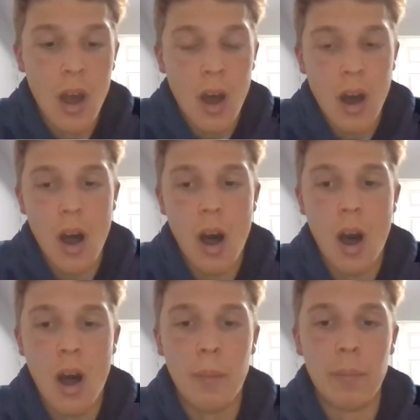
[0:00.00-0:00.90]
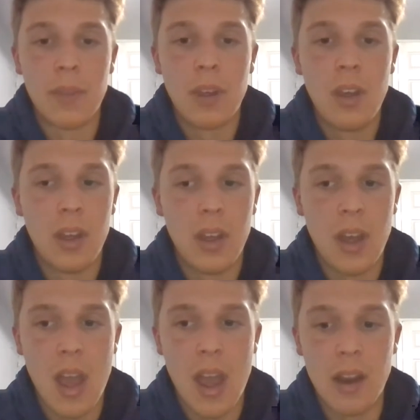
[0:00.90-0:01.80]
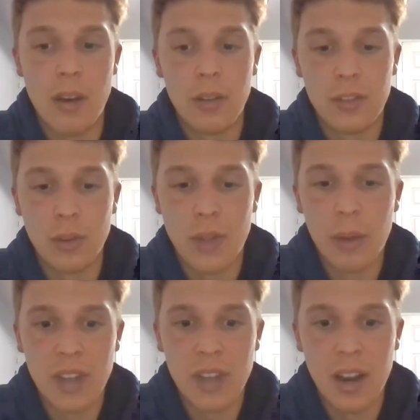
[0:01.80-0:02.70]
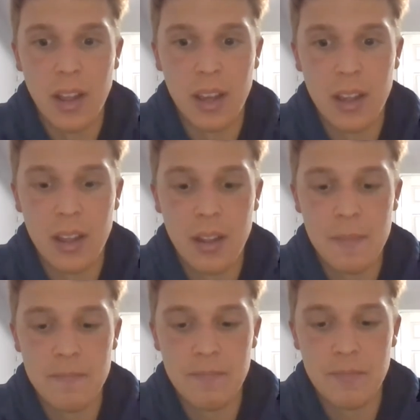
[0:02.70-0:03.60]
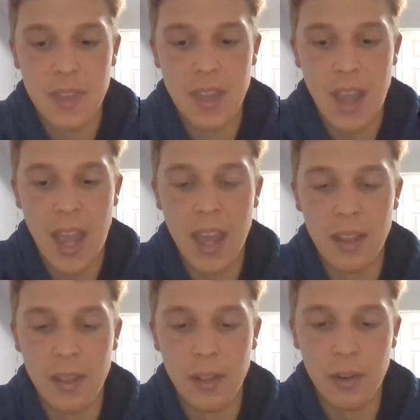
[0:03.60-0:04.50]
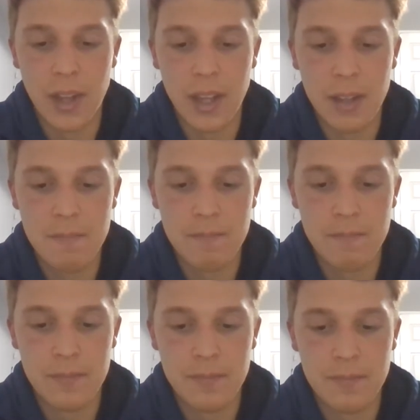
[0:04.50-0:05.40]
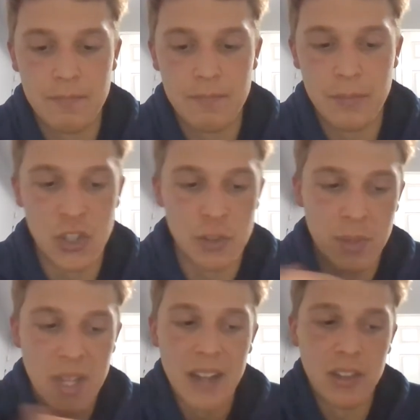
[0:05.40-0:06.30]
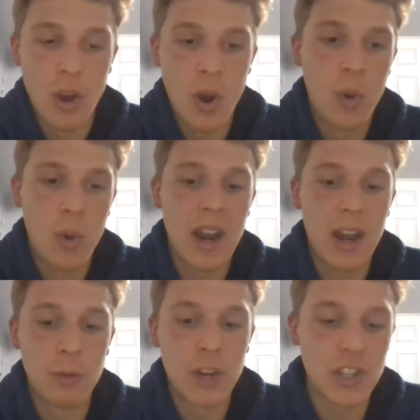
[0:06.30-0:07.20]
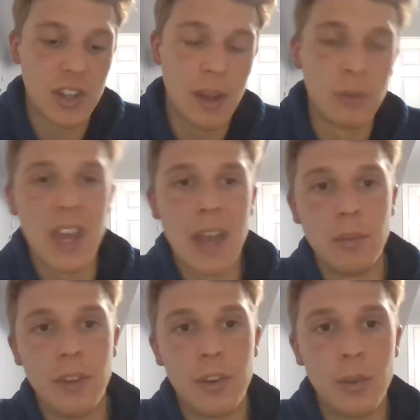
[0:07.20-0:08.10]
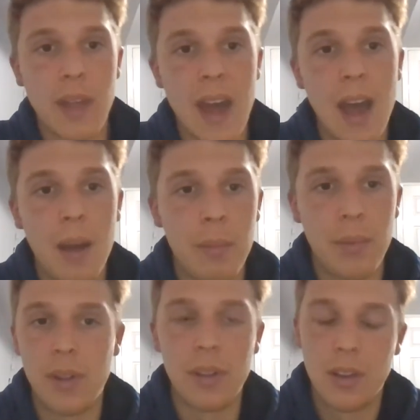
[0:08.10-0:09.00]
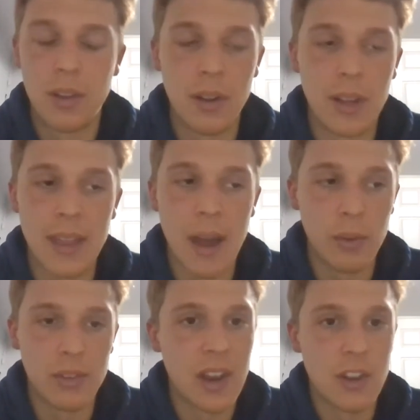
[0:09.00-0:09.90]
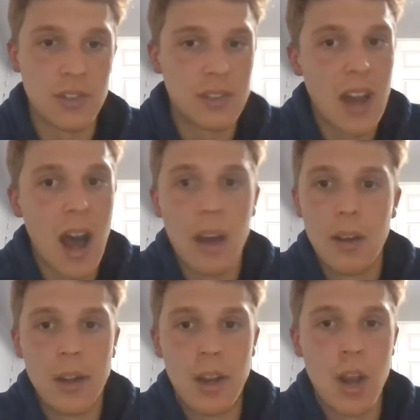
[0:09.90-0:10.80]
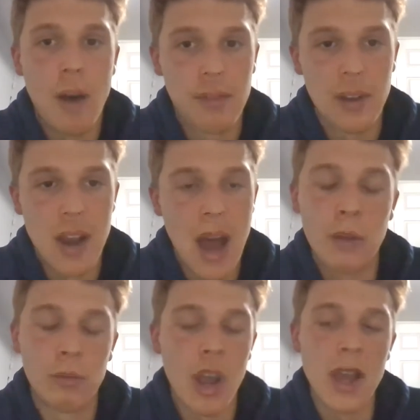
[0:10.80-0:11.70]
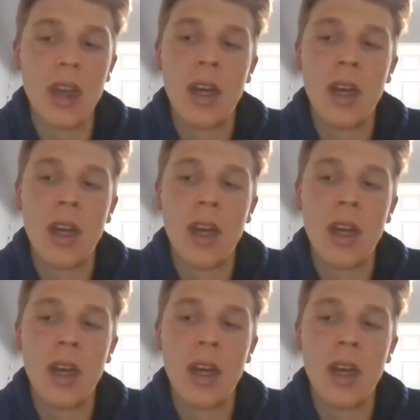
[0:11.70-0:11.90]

And so that was kind of like a little like just plateau that I'd reached. Like I was able to do that, but clearly that's just not enough and not right.